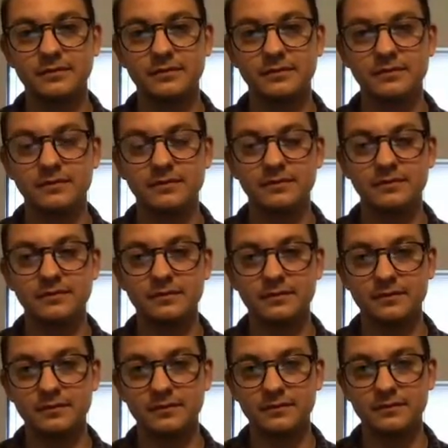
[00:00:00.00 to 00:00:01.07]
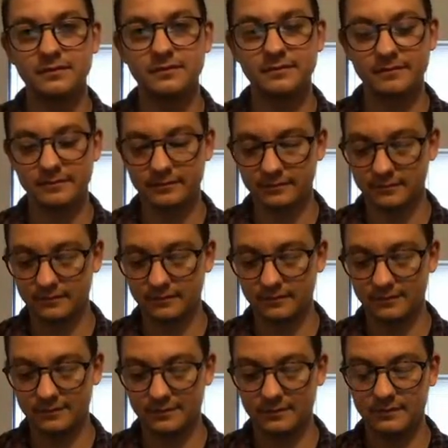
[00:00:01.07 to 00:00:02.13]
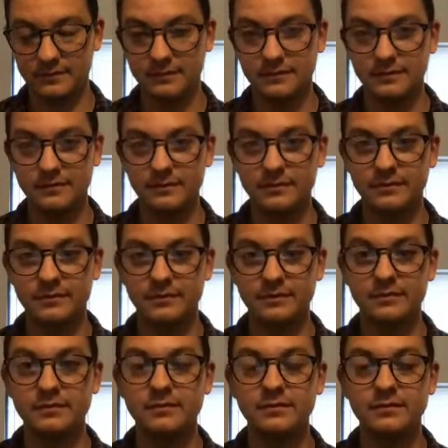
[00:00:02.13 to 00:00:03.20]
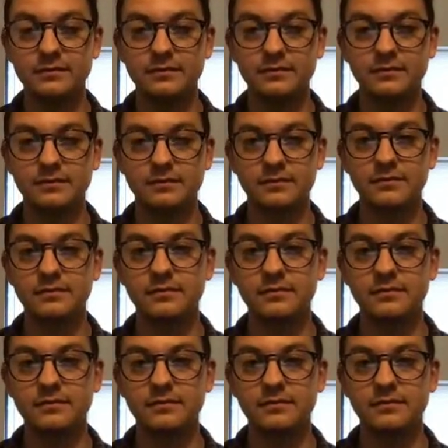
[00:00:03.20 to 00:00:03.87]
(silent)